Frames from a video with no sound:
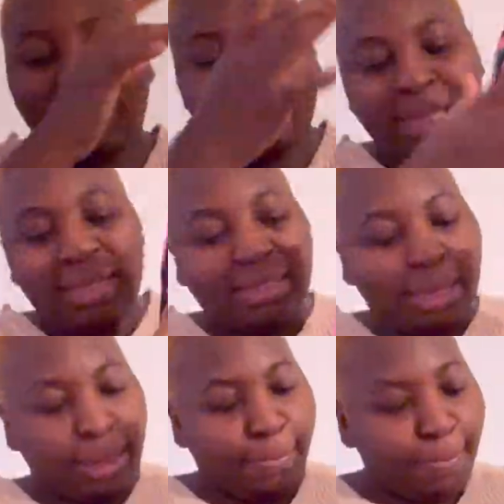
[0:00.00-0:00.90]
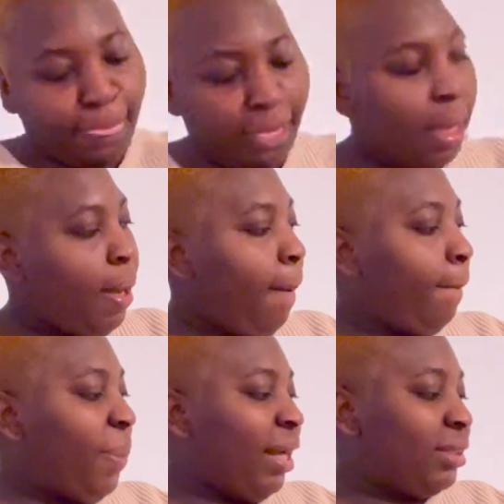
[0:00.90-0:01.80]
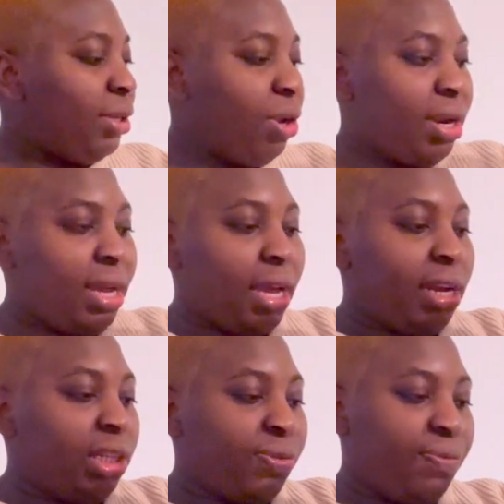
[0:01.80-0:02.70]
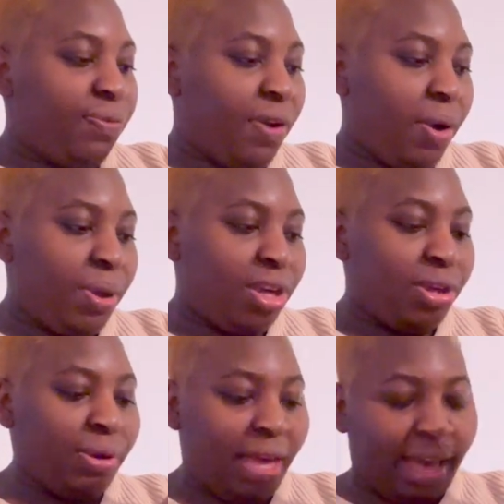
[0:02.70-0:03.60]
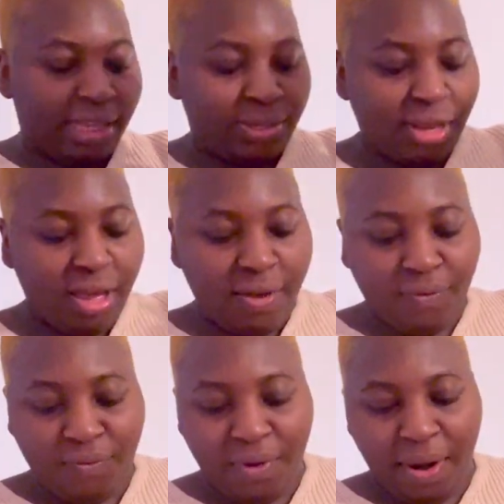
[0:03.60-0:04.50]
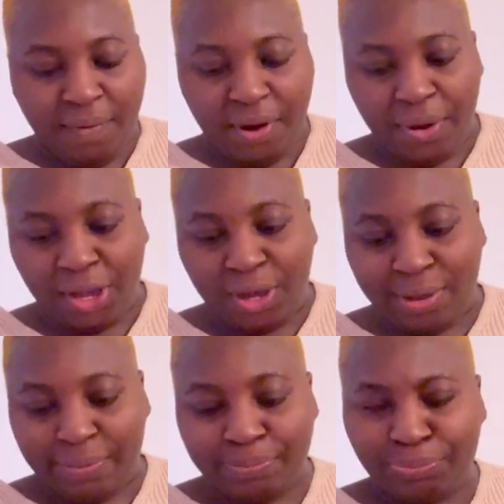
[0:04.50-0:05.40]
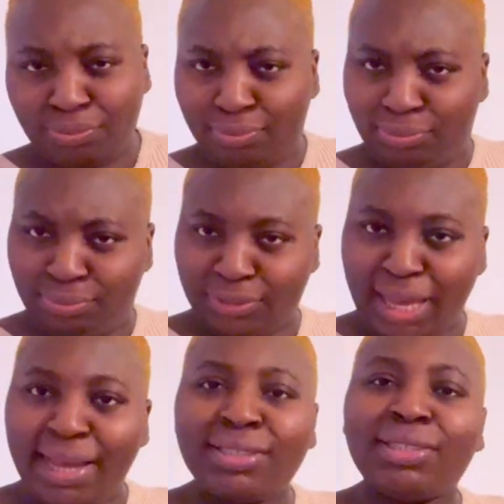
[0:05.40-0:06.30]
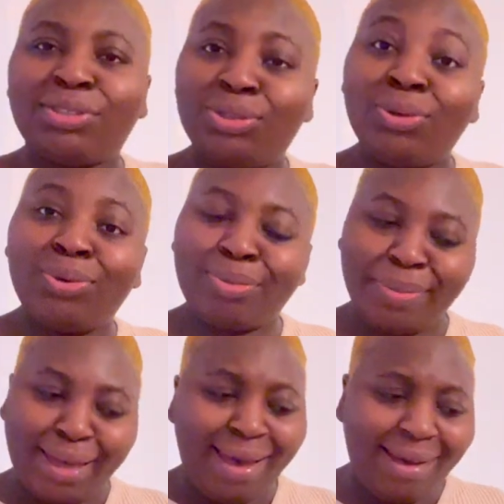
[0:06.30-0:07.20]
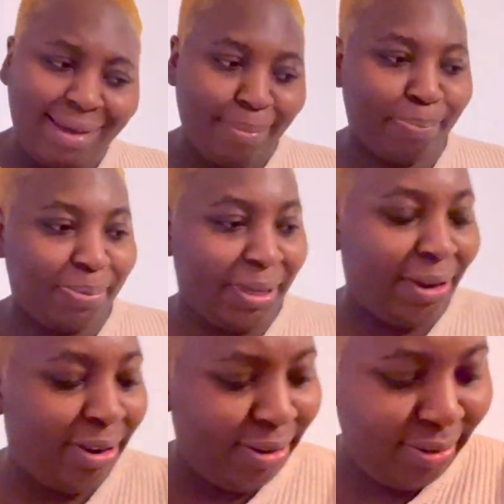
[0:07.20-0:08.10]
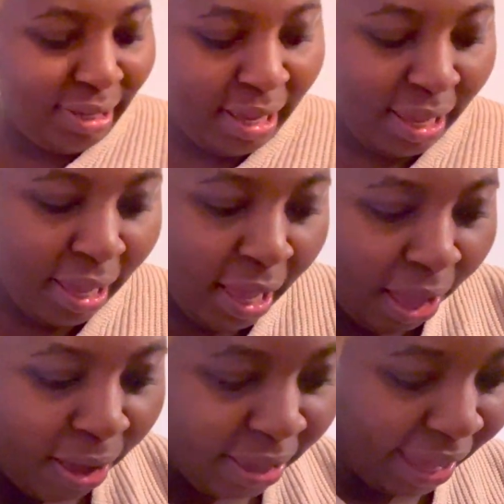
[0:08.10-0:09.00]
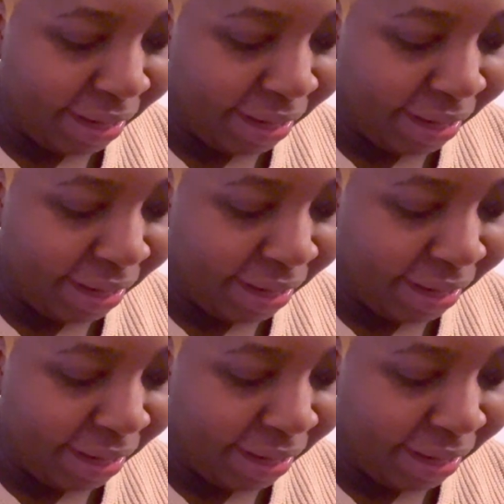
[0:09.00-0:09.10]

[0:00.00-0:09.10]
that it has the pattern on it, and it's very cute, guys. Very, very cute. Hey, sis, you open up, girl. Okay,